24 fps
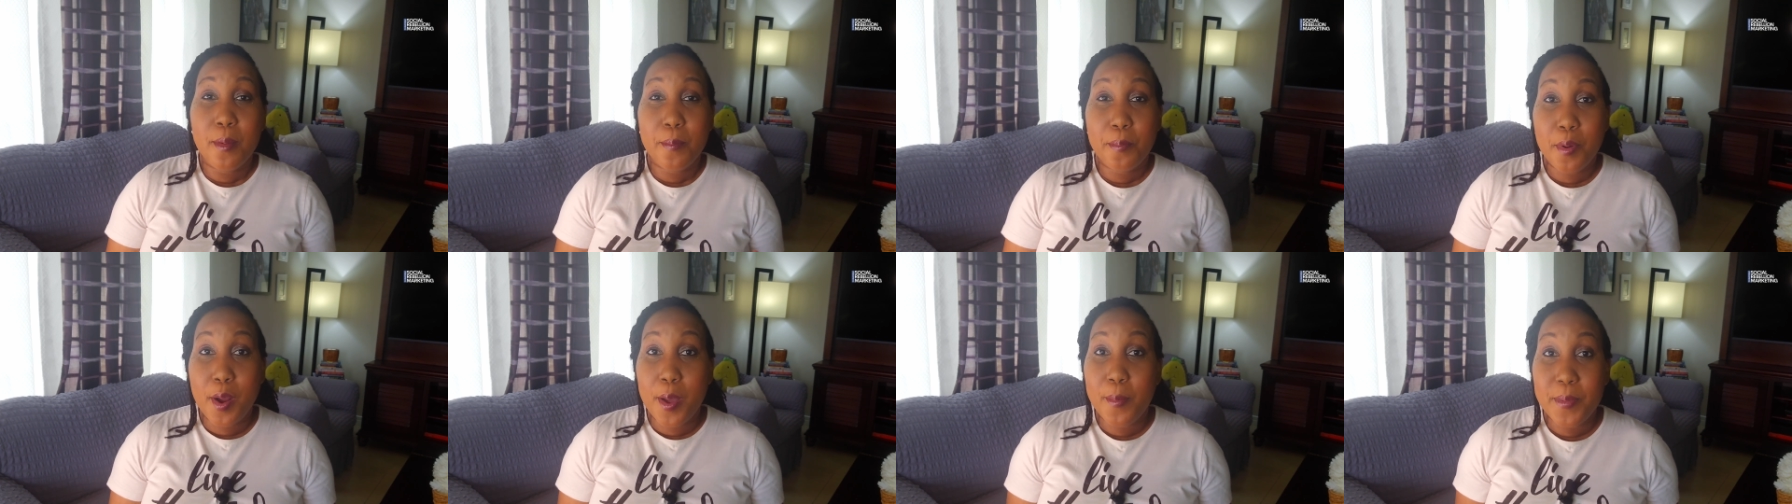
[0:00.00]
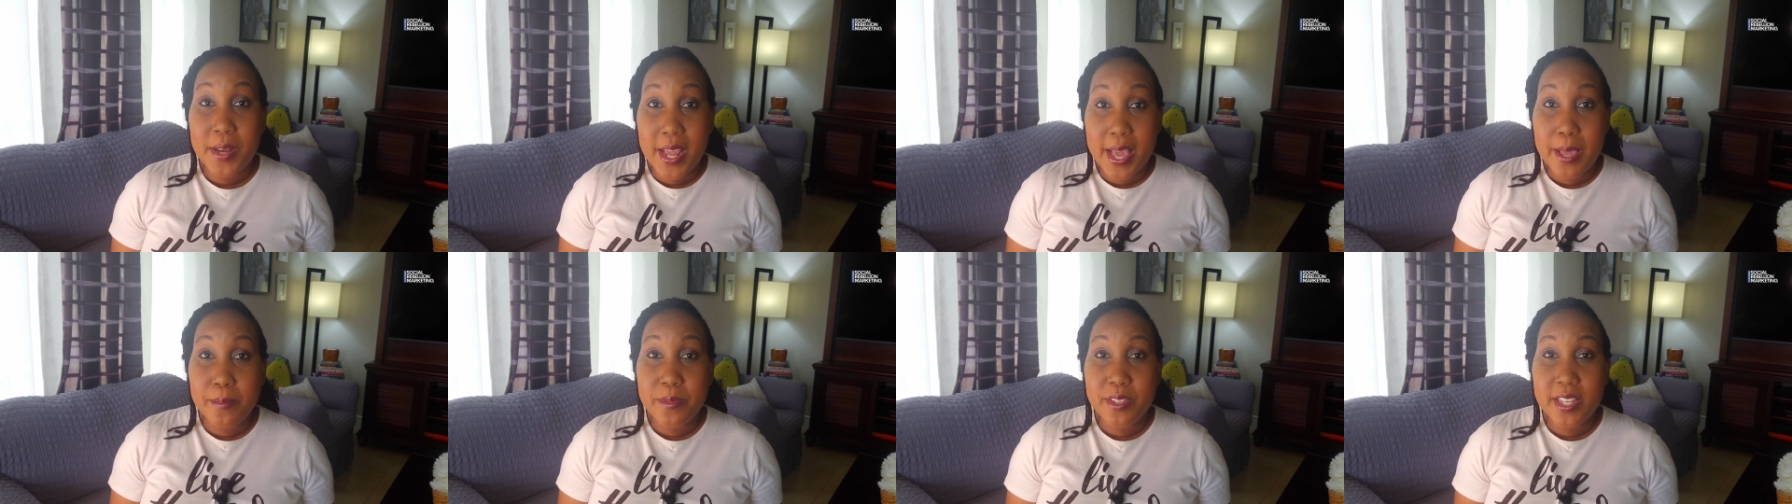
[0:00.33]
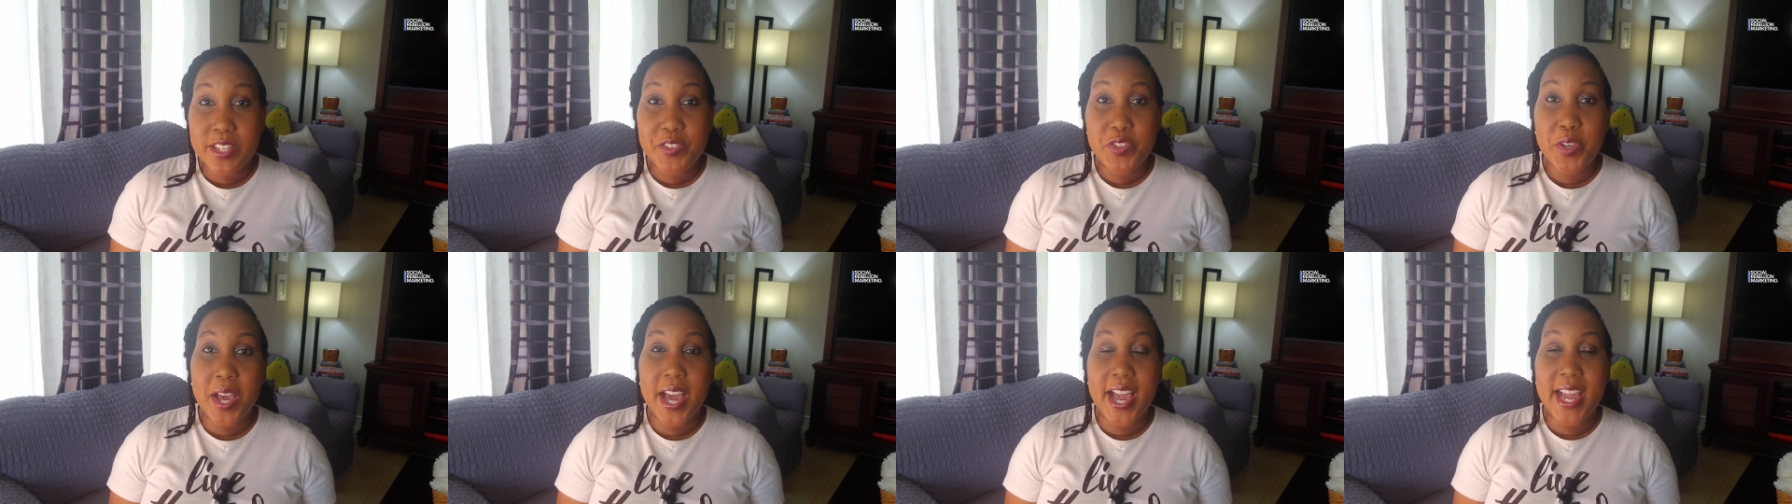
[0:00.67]
problems
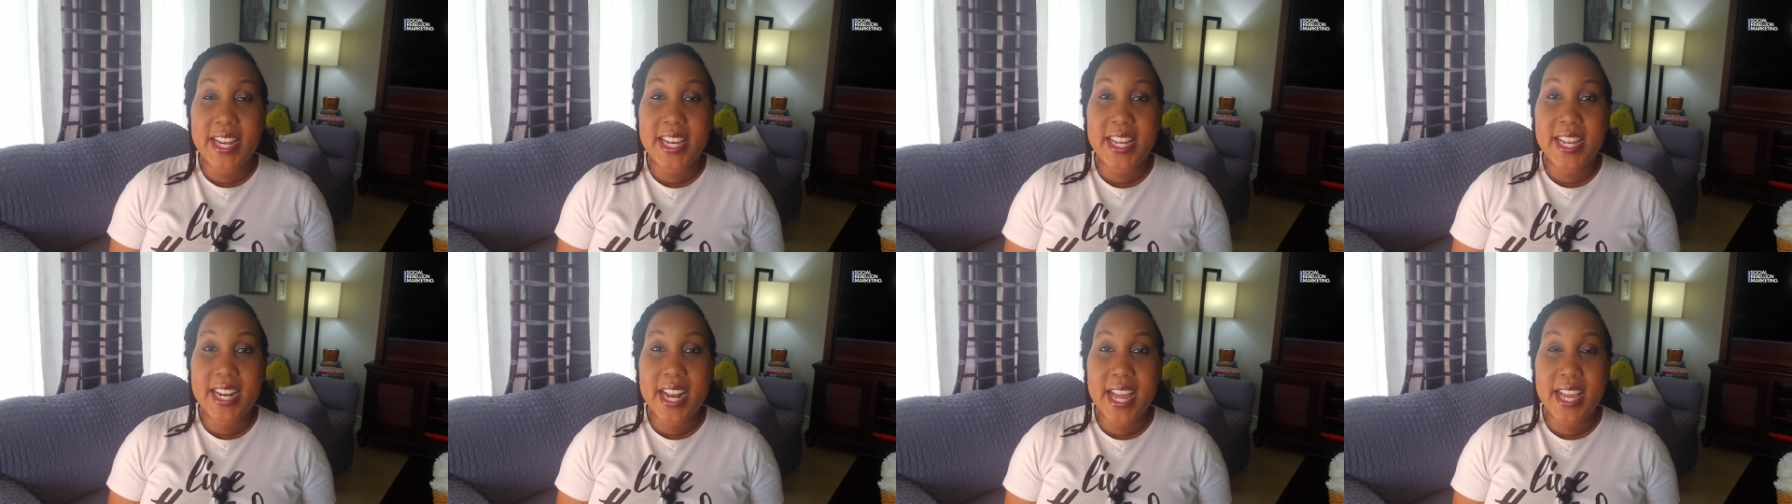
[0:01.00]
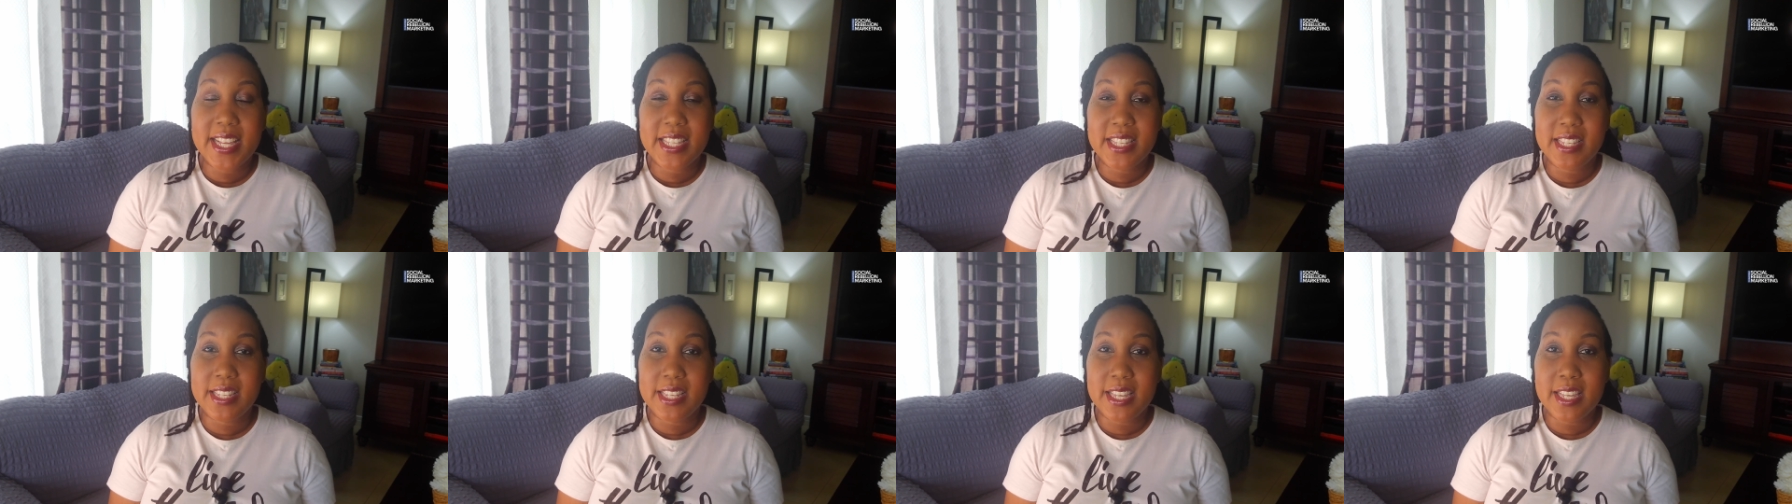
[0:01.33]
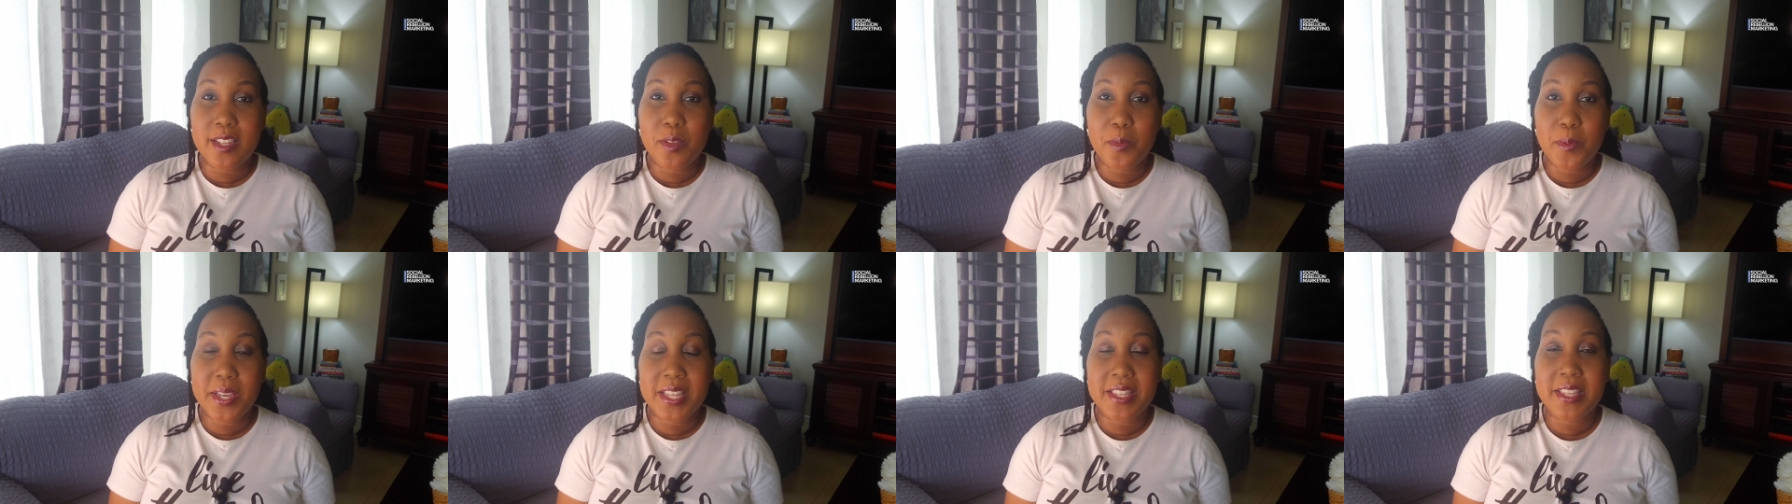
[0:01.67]
that your ideal clients
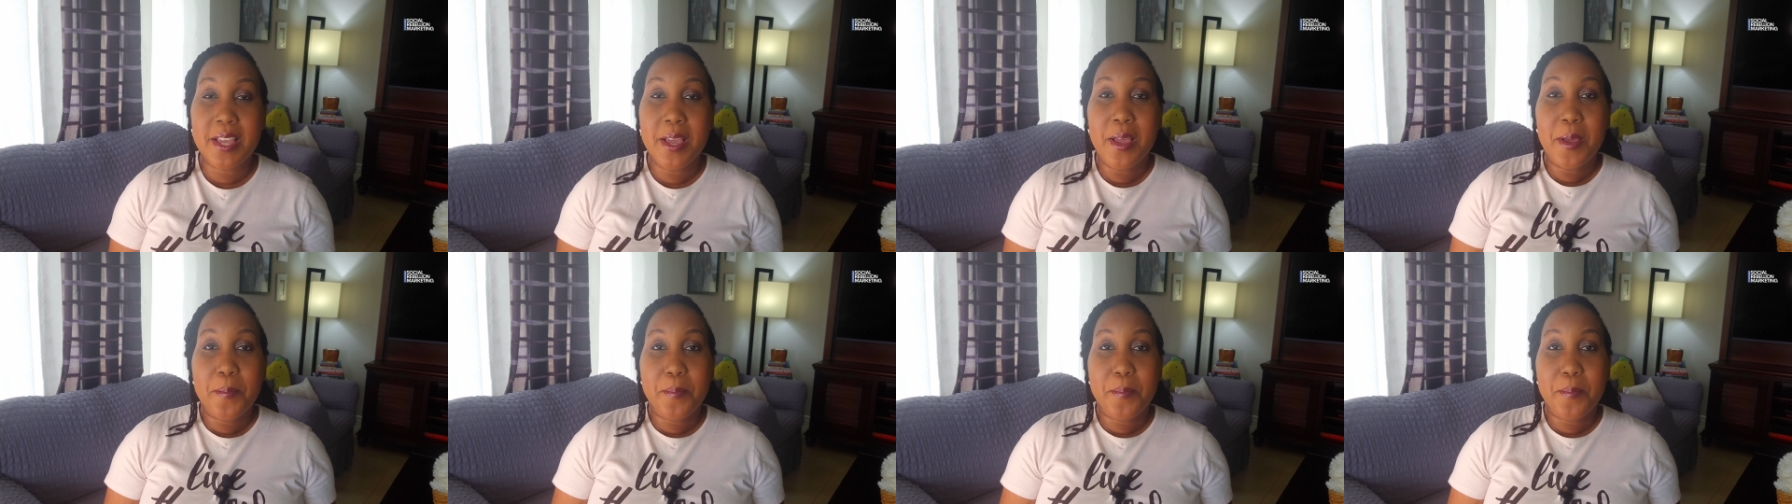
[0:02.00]
deal with.